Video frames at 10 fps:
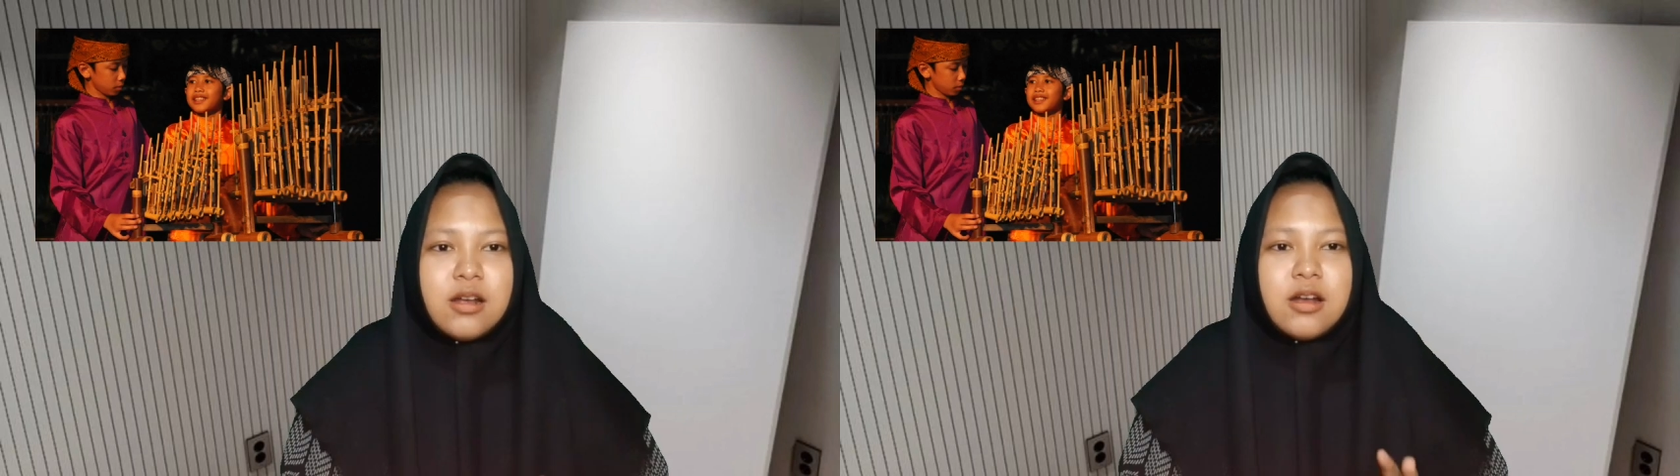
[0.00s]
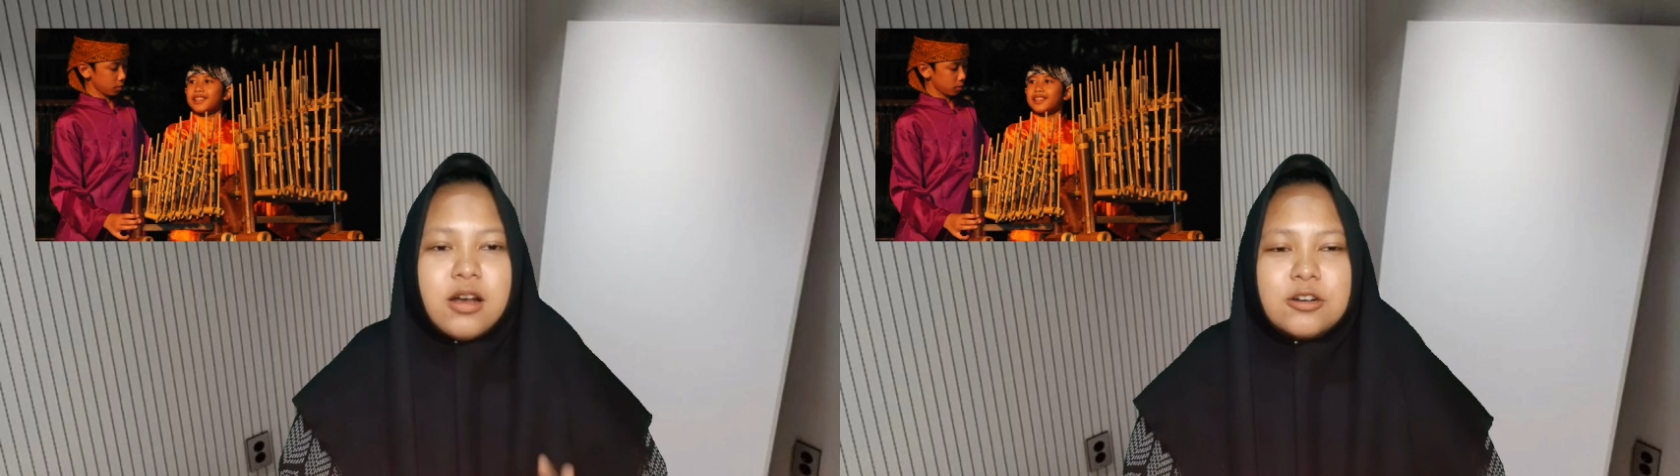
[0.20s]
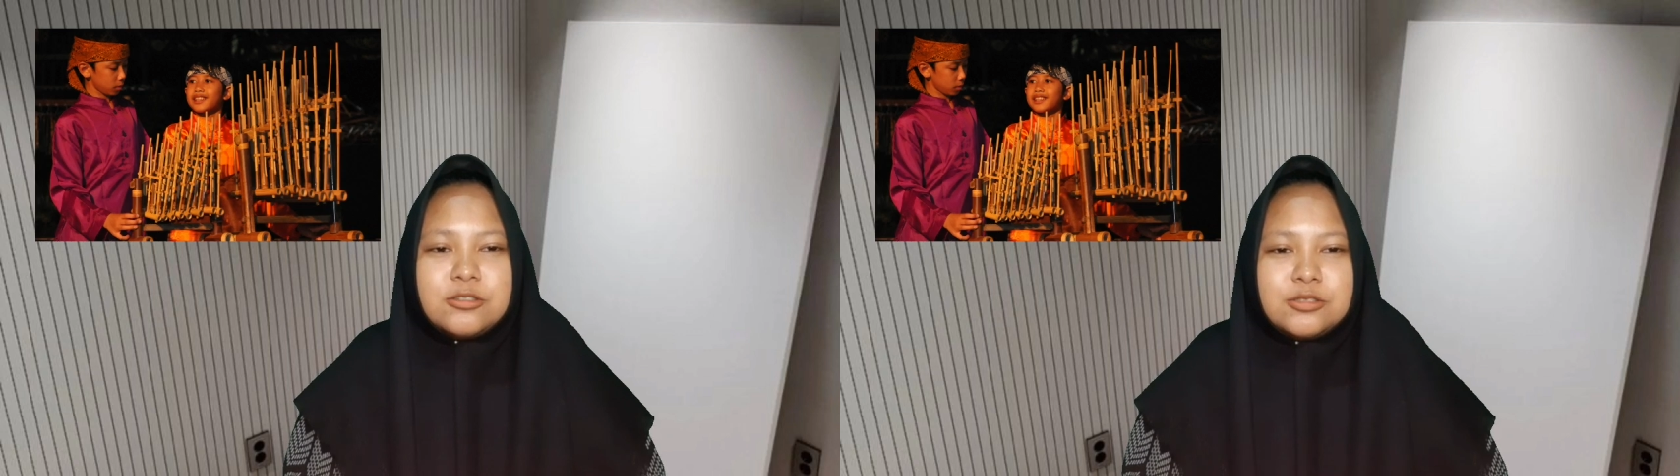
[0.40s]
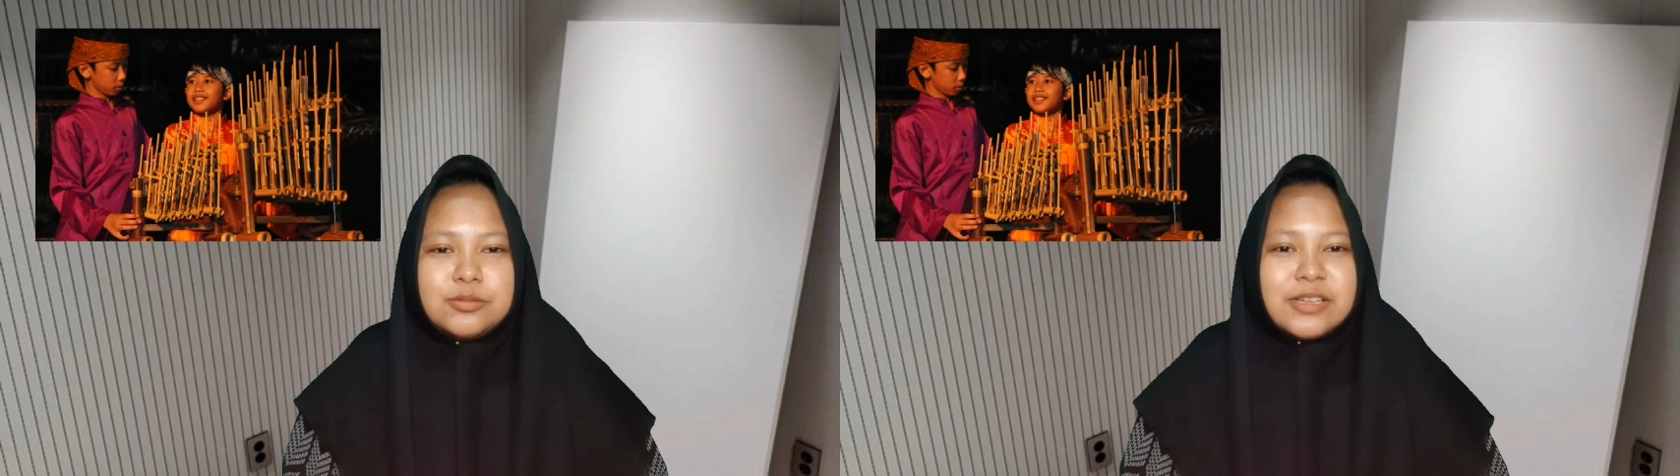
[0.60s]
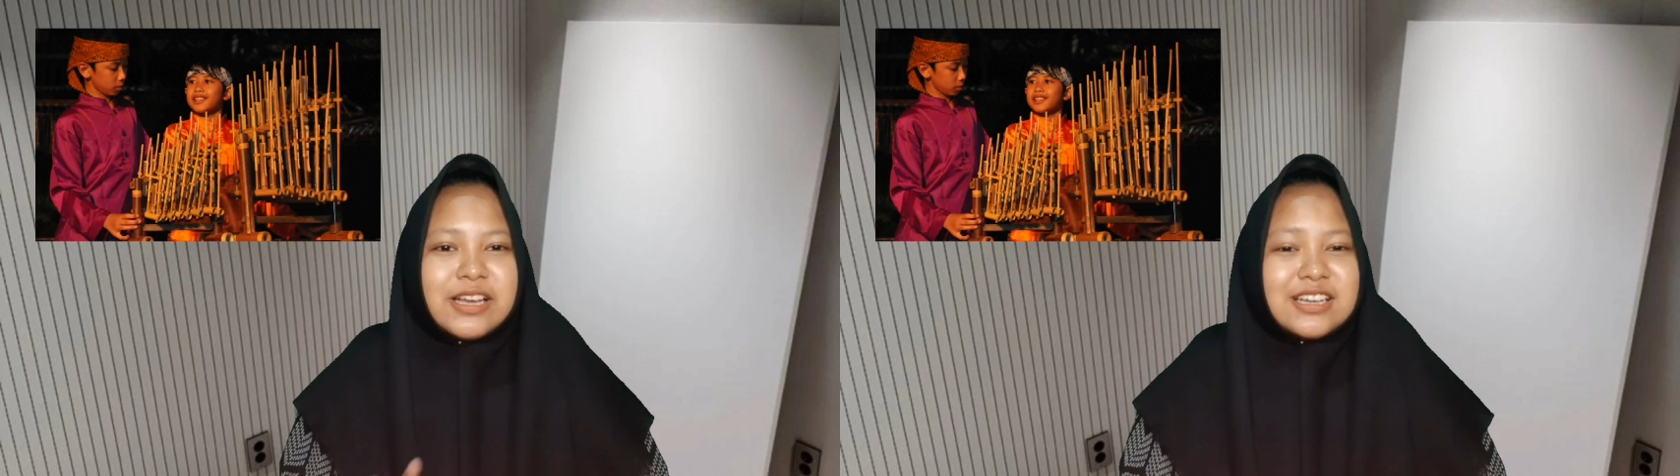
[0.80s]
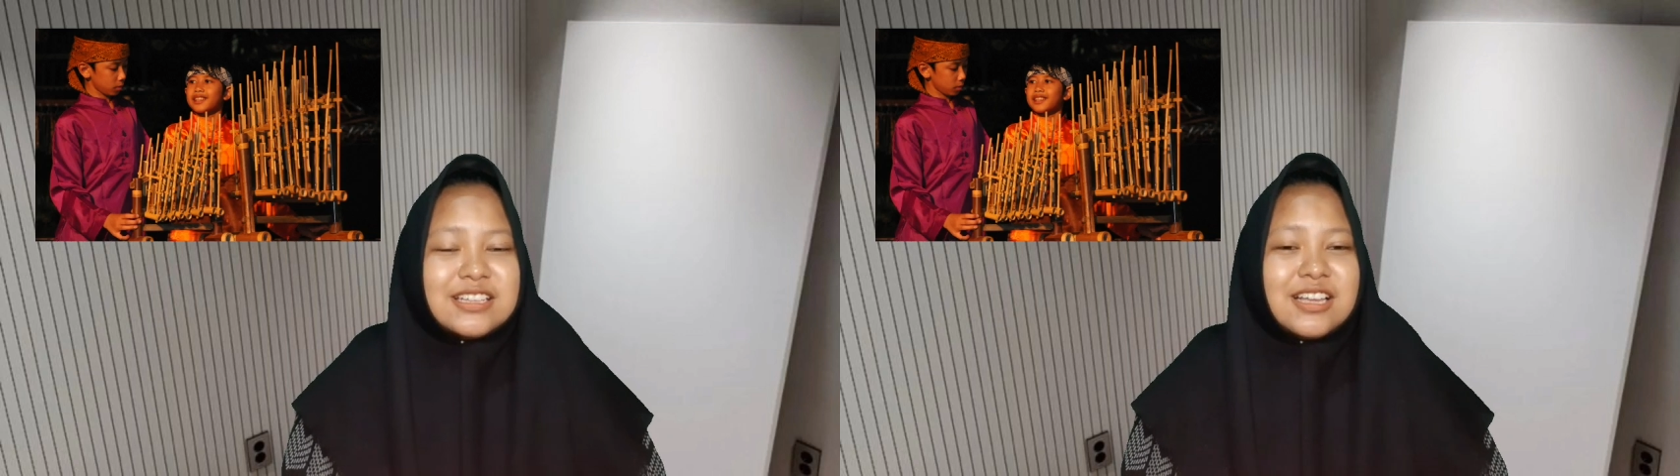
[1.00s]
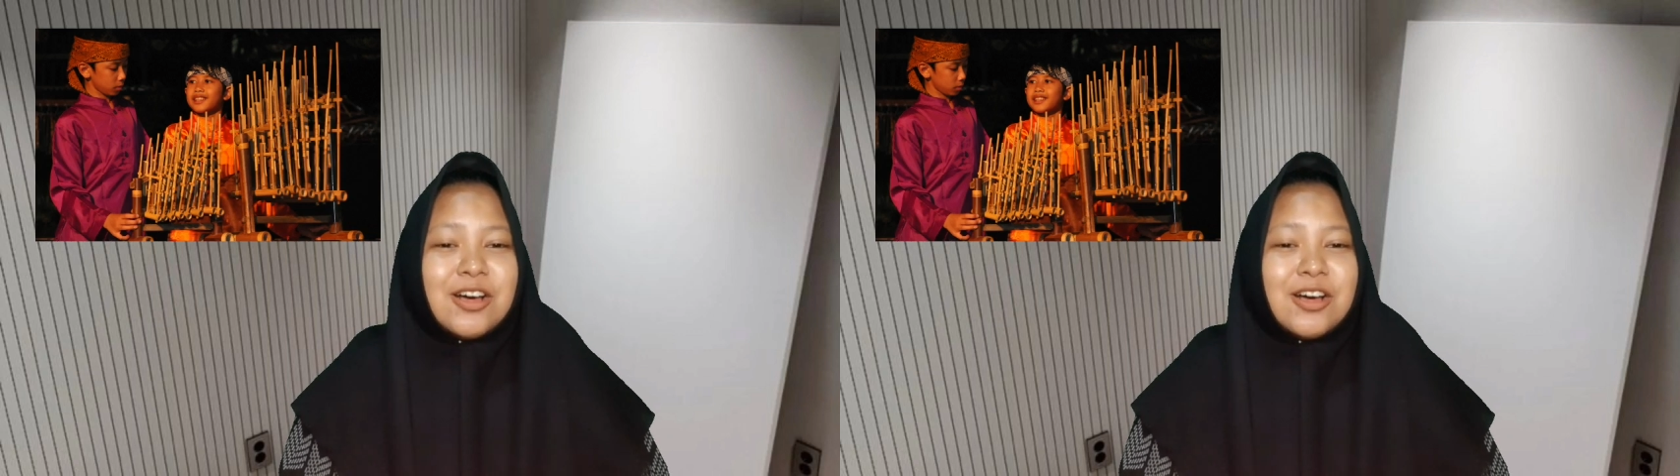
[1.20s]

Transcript: How to play it?